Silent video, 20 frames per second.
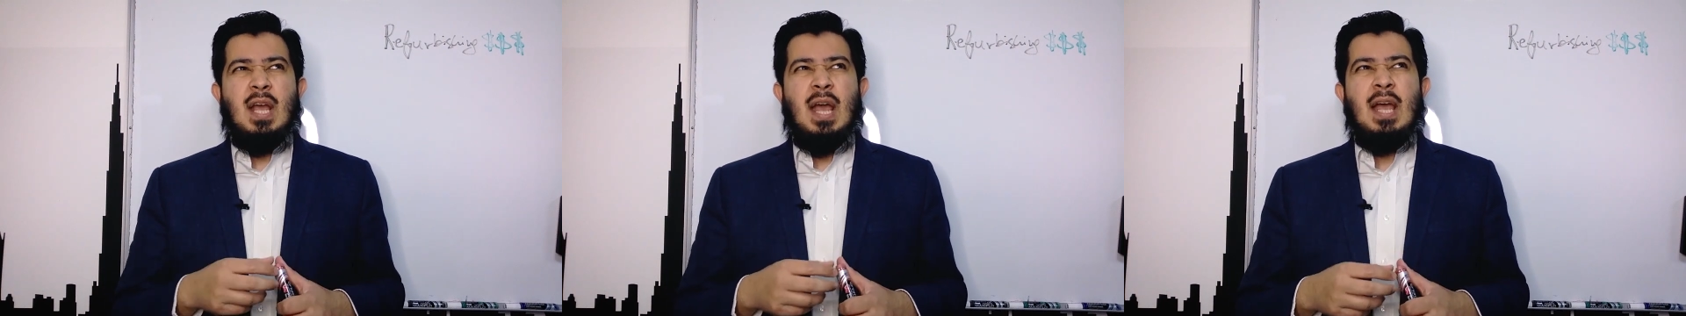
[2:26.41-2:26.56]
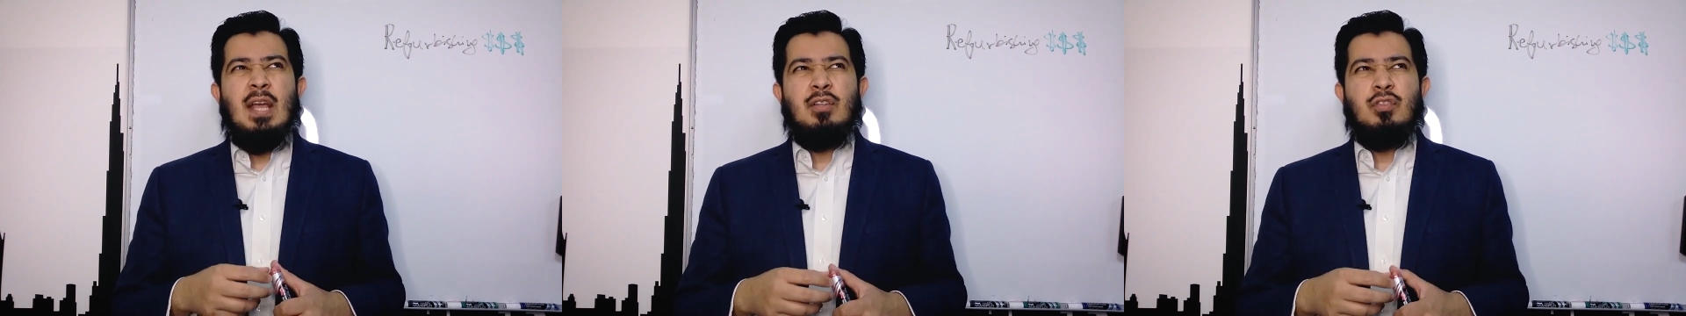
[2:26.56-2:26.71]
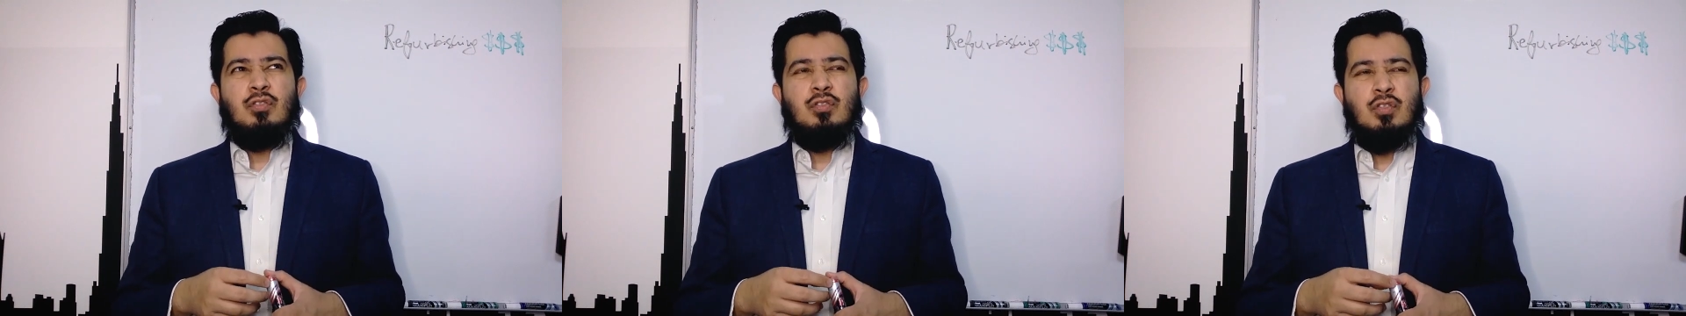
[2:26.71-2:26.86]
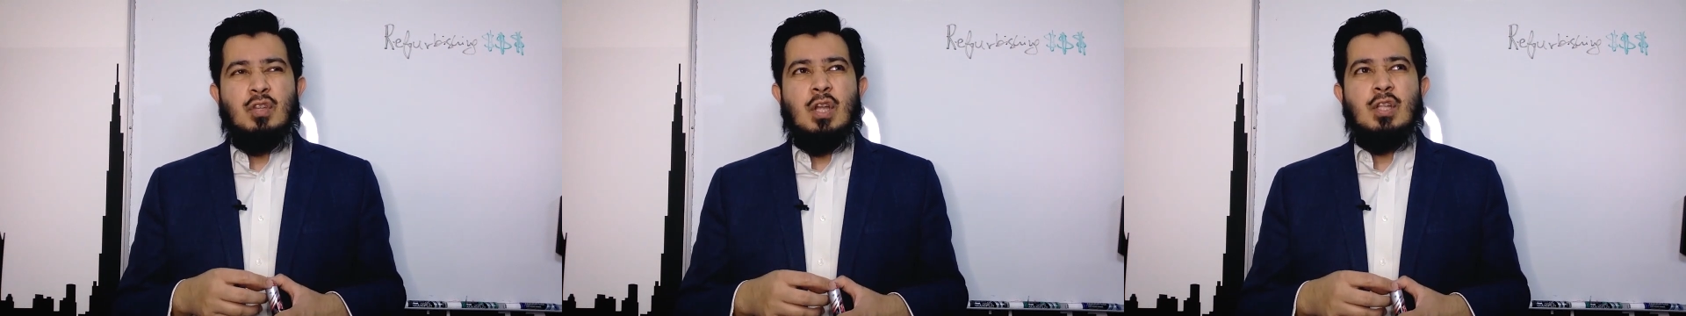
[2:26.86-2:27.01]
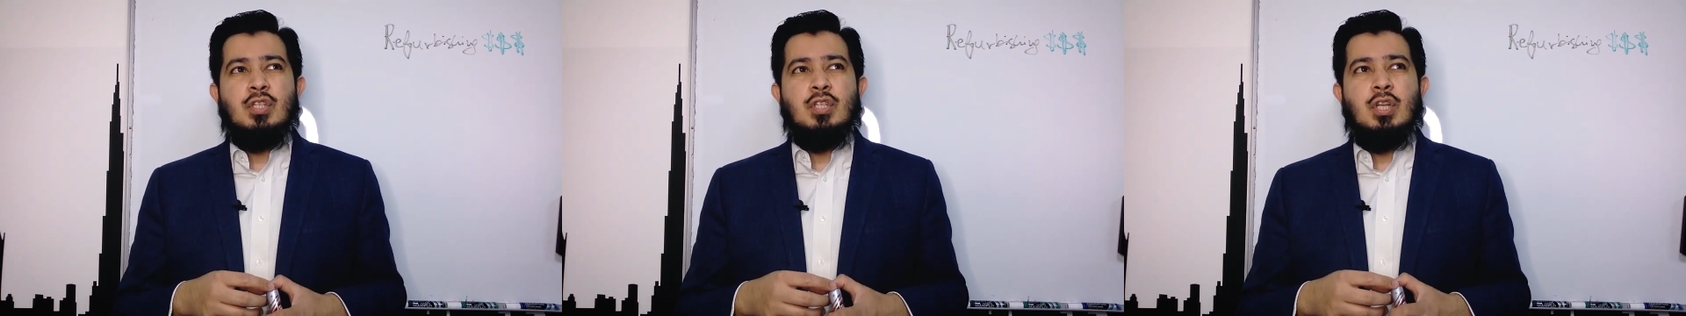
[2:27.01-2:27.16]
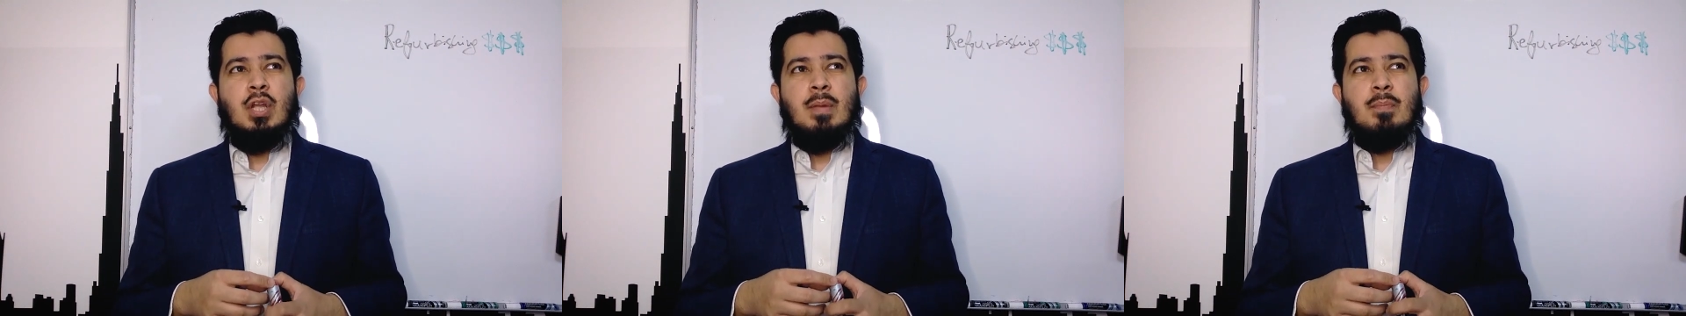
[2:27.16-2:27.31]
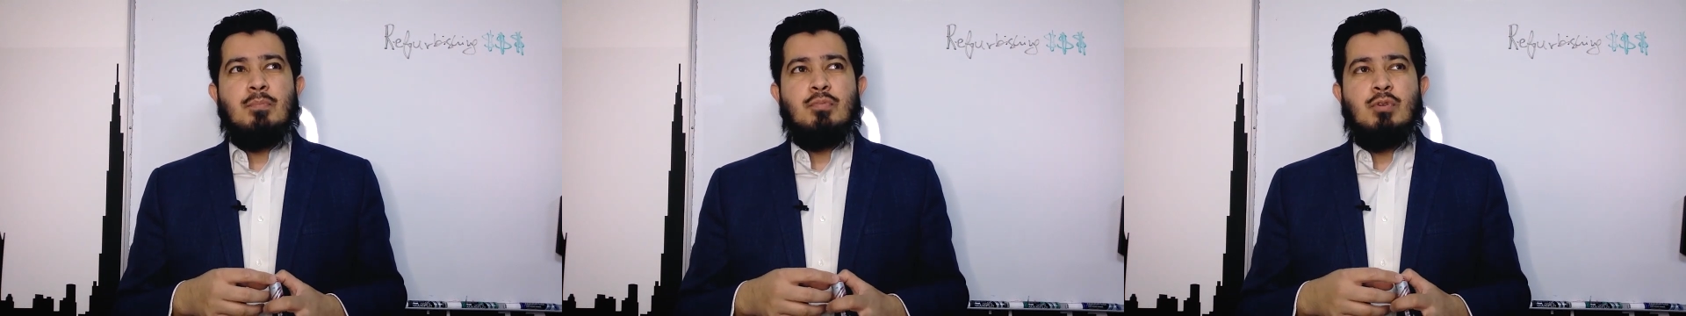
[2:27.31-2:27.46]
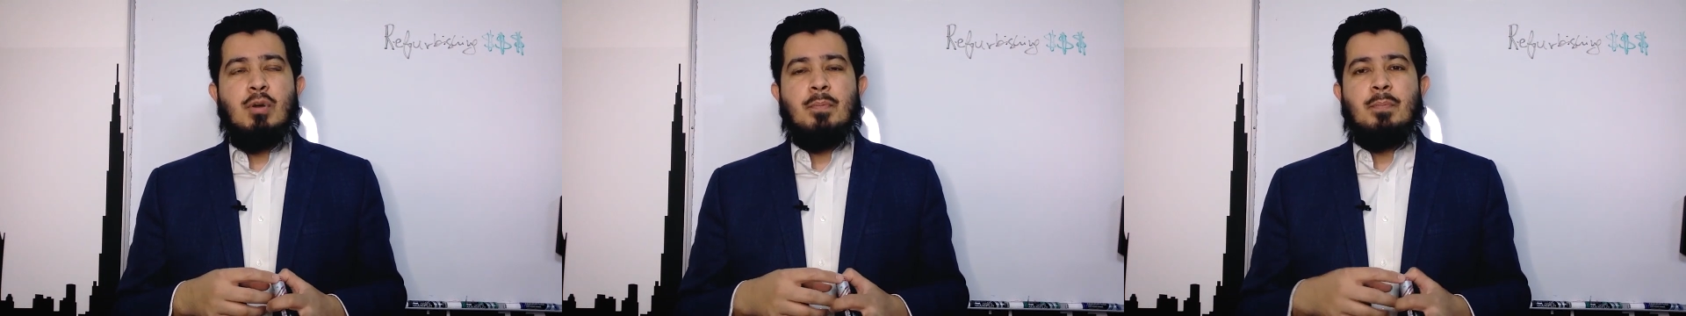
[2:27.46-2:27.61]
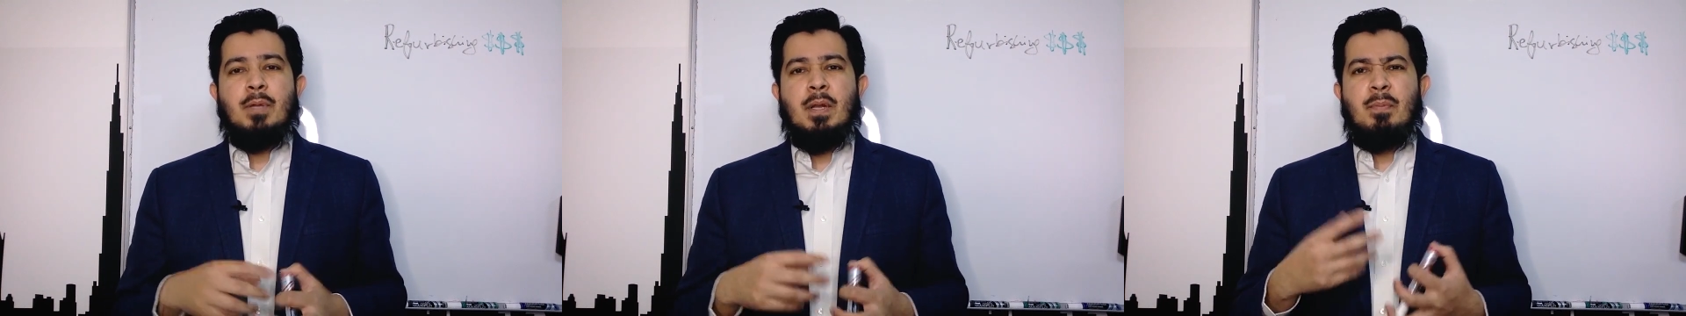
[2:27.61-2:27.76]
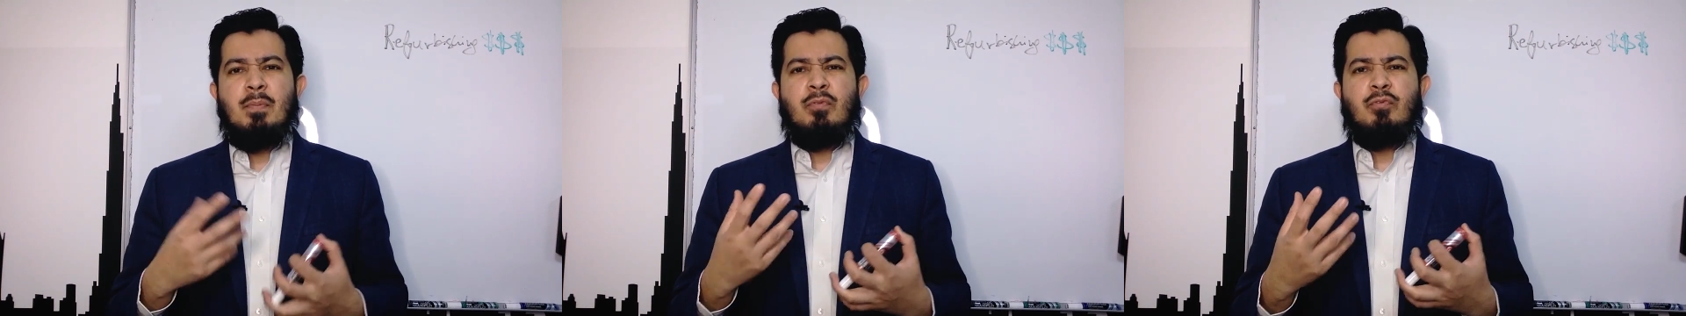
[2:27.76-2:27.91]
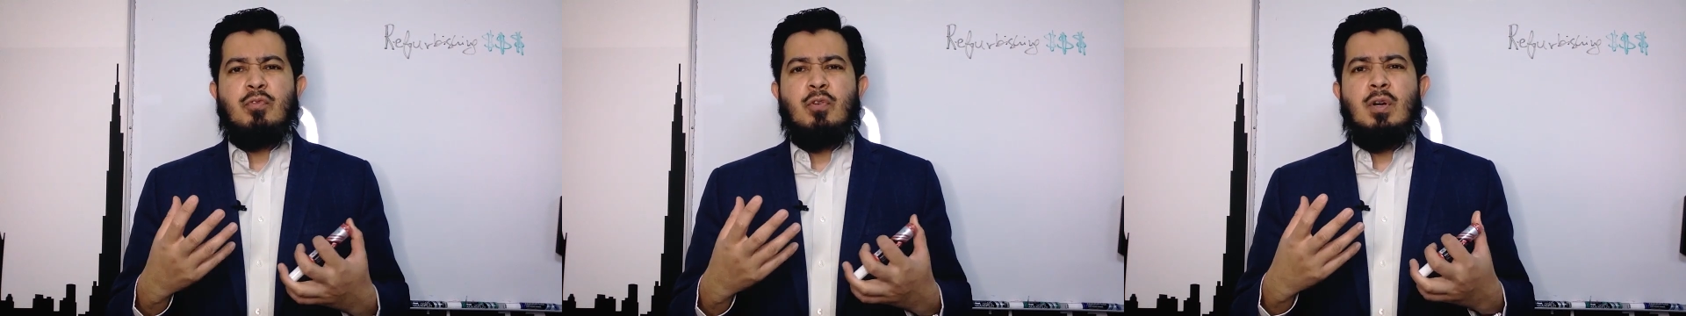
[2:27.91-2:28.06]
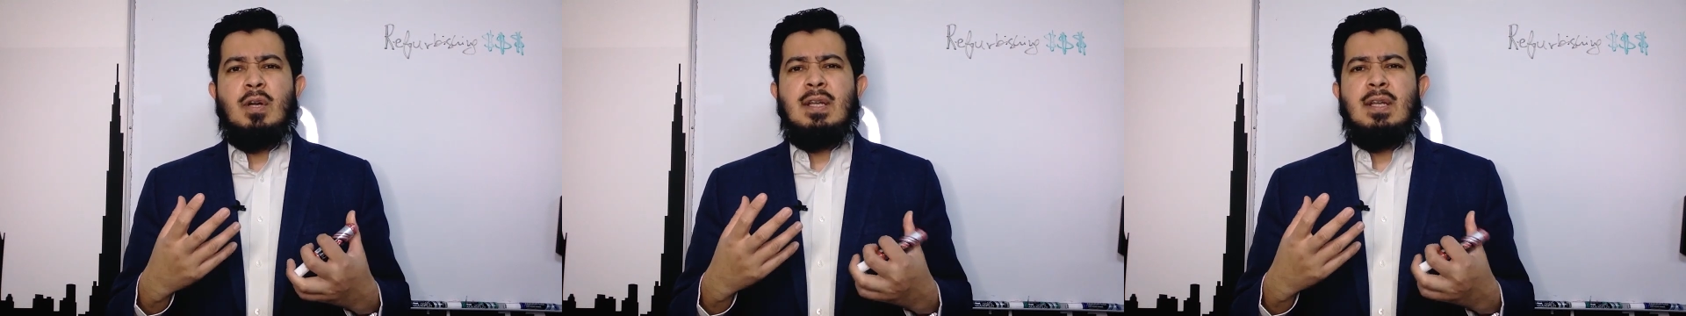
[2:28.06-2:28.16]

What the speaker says: as such a property before.